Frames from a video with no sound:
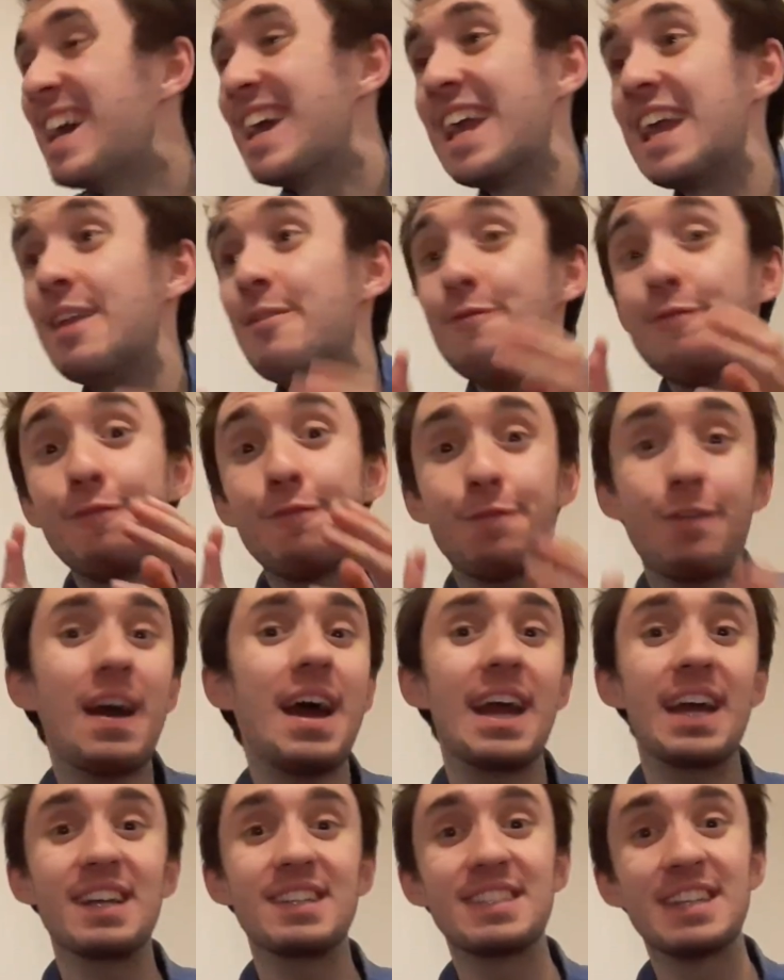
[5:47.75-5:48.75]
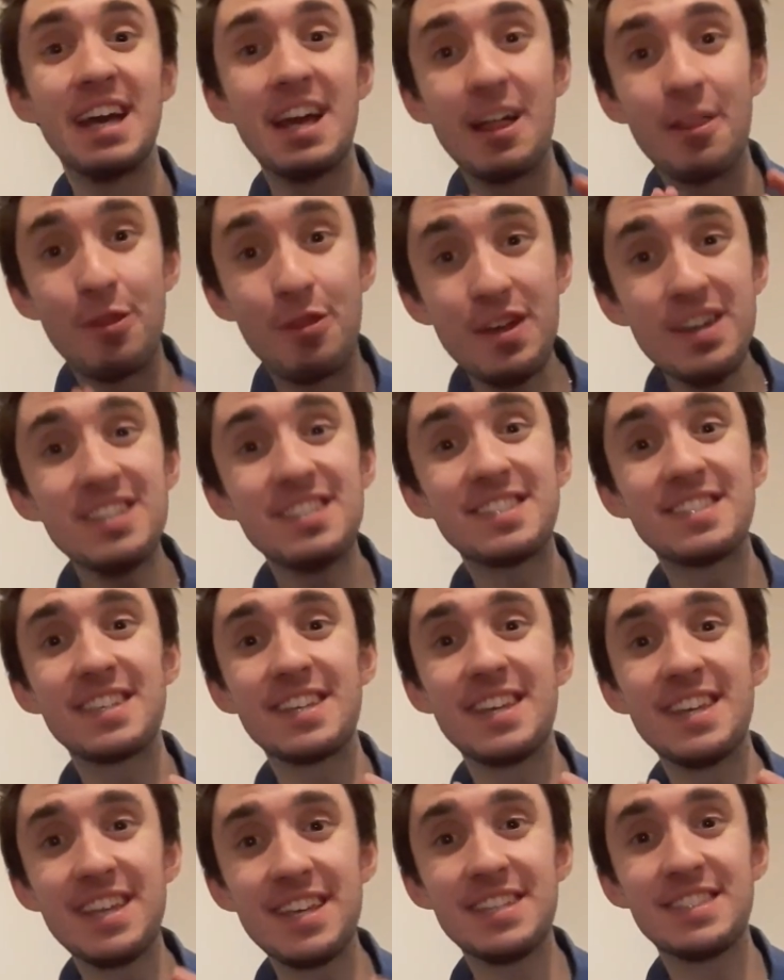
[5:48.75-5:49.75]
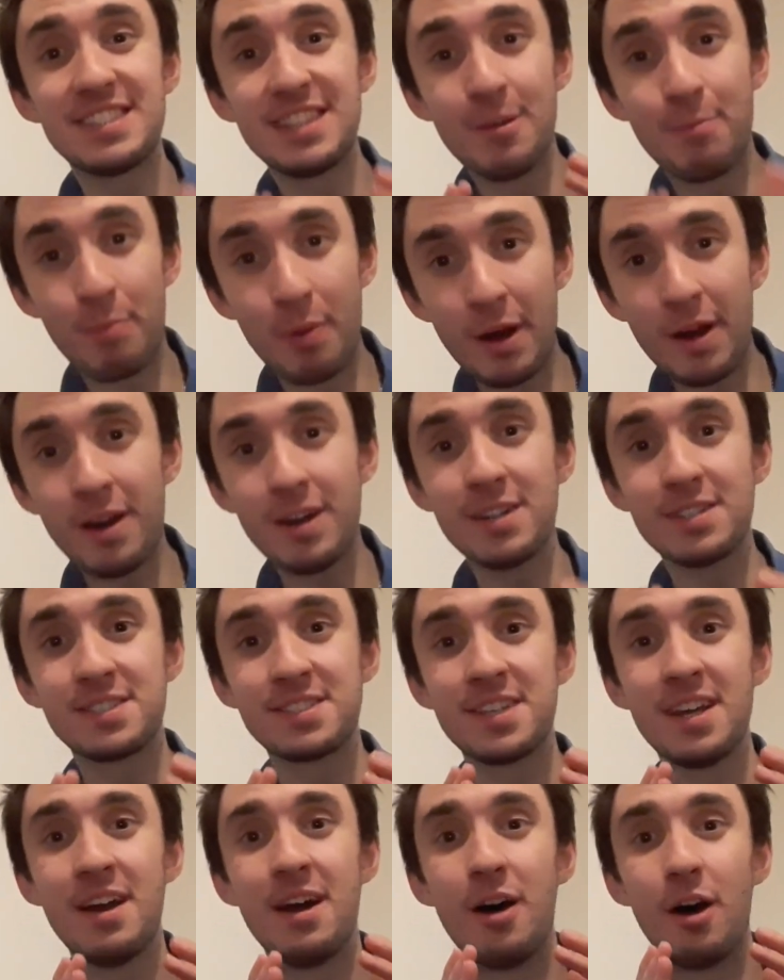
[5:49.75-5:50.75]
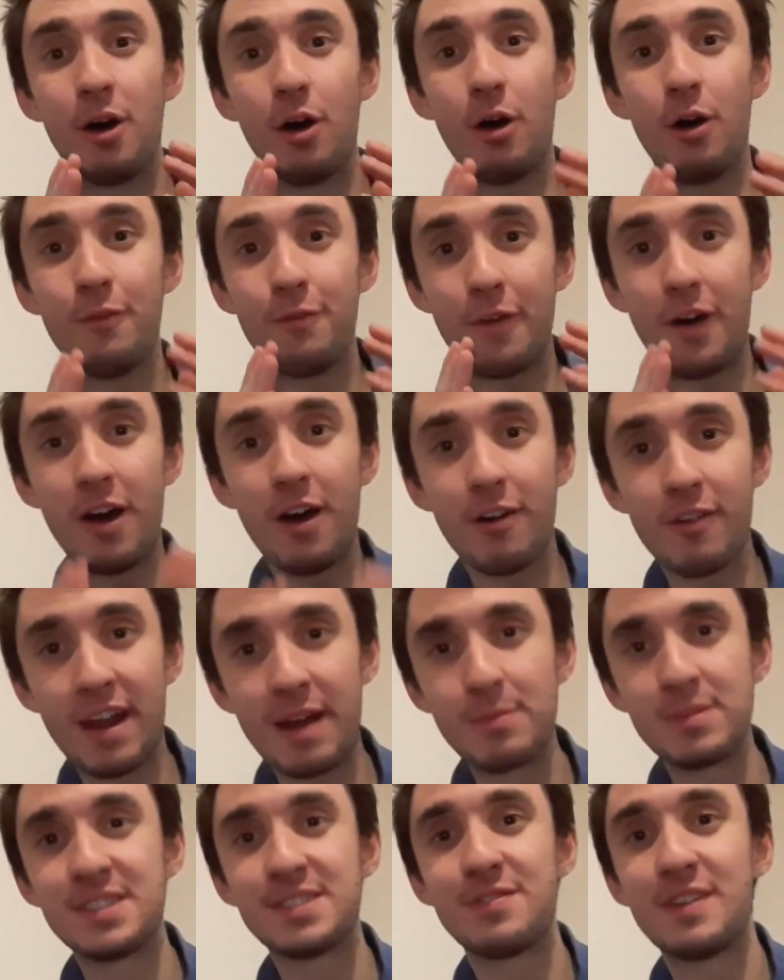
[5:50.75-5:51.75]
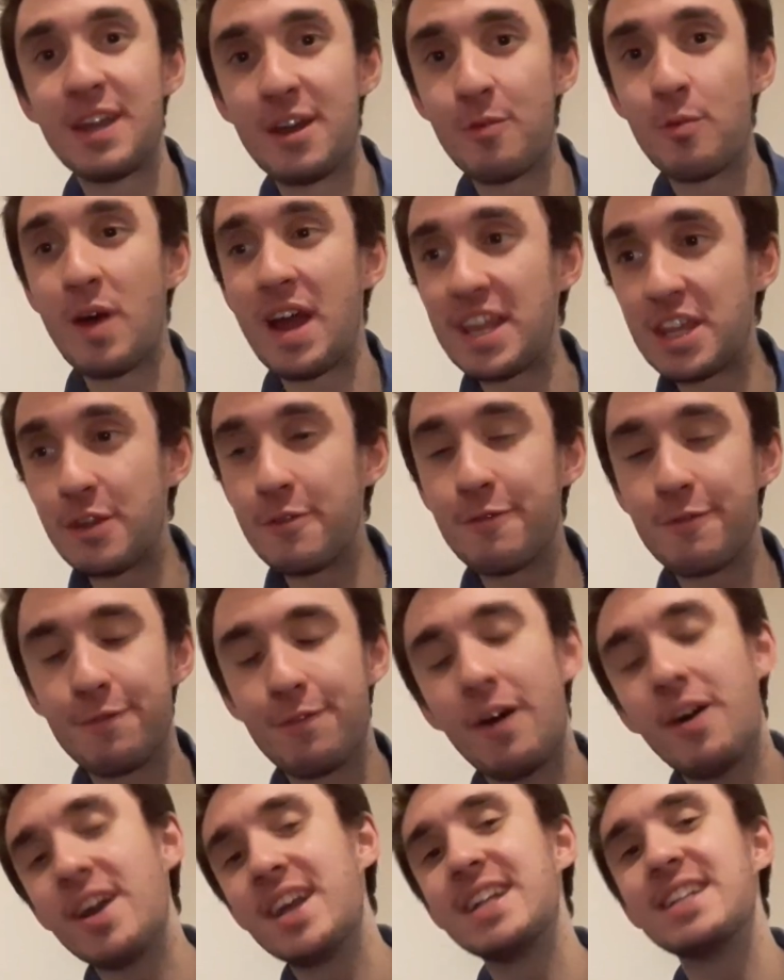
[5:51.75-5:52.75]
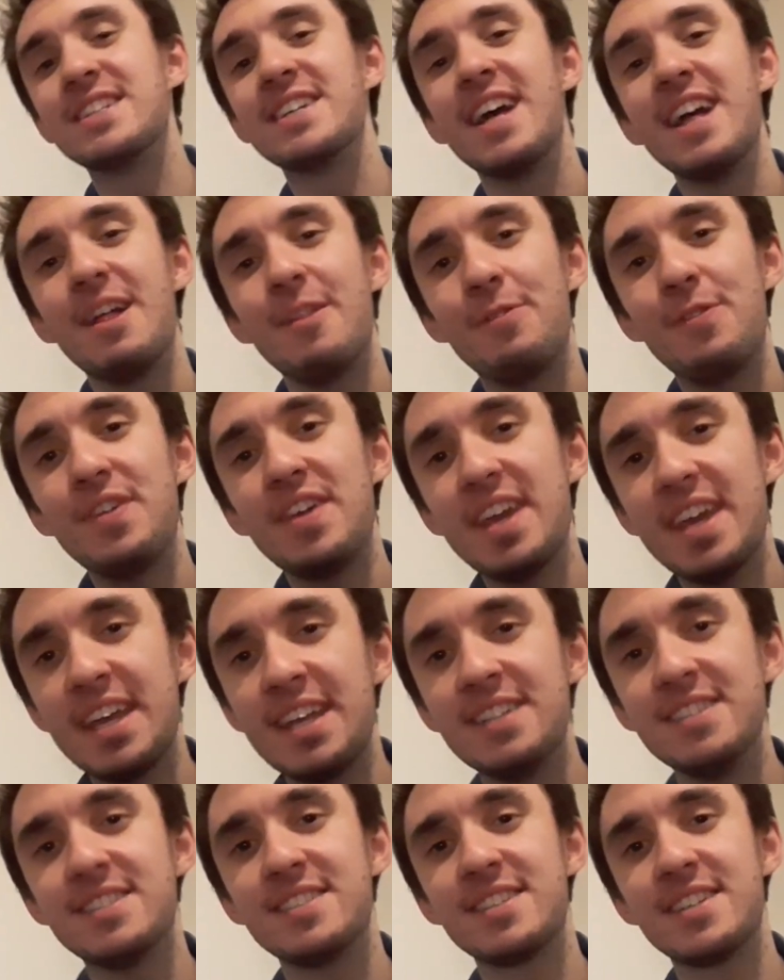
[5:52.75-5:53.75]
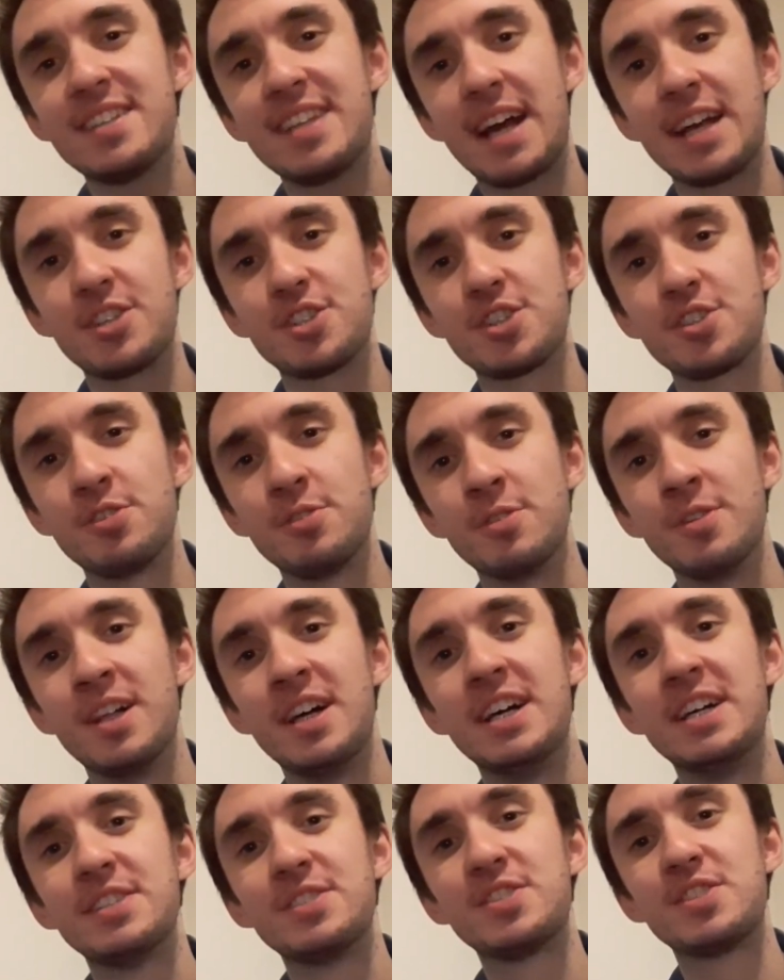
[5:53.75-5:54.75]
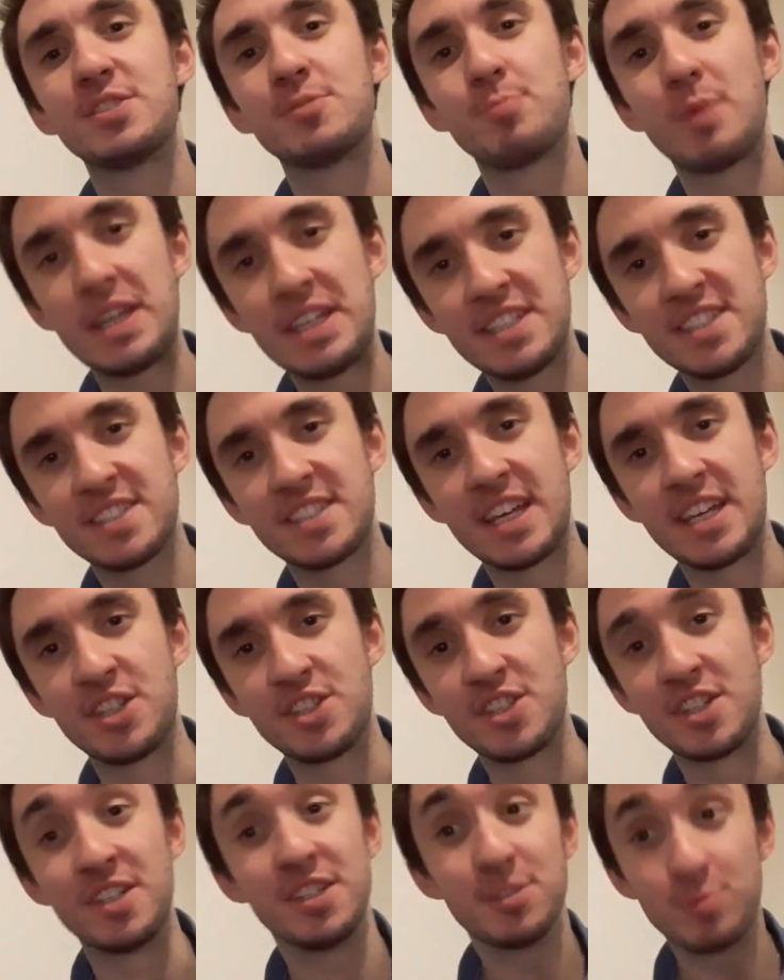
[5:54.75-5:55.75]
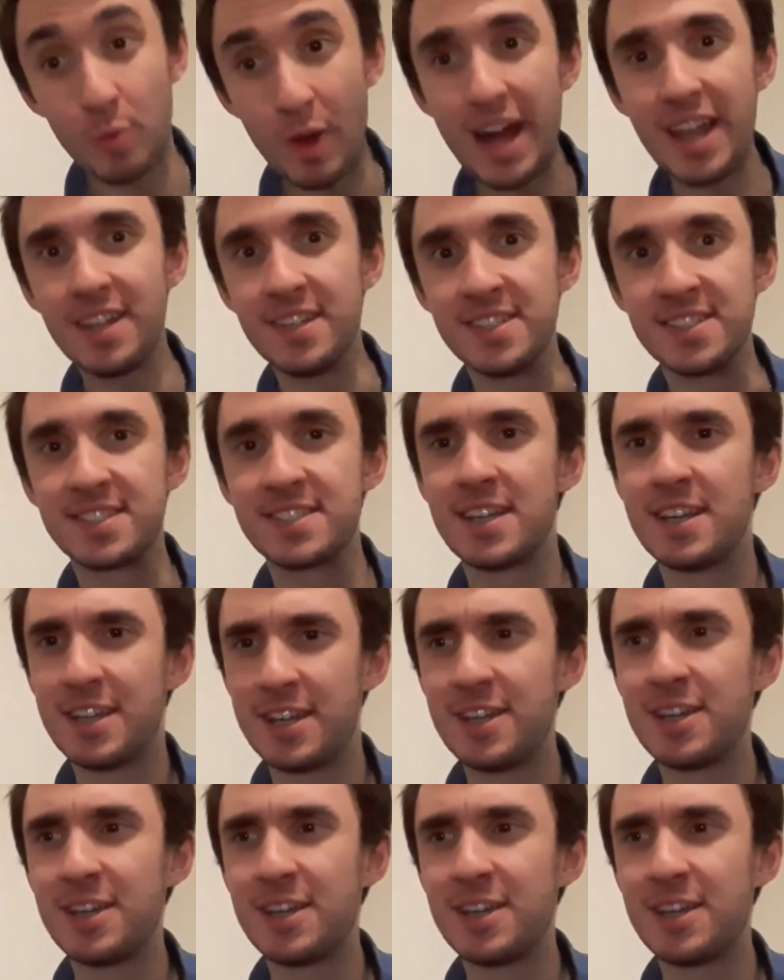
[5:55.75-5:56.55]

In fact, this is the part of our atmosphere where you find the International Space Station, as well as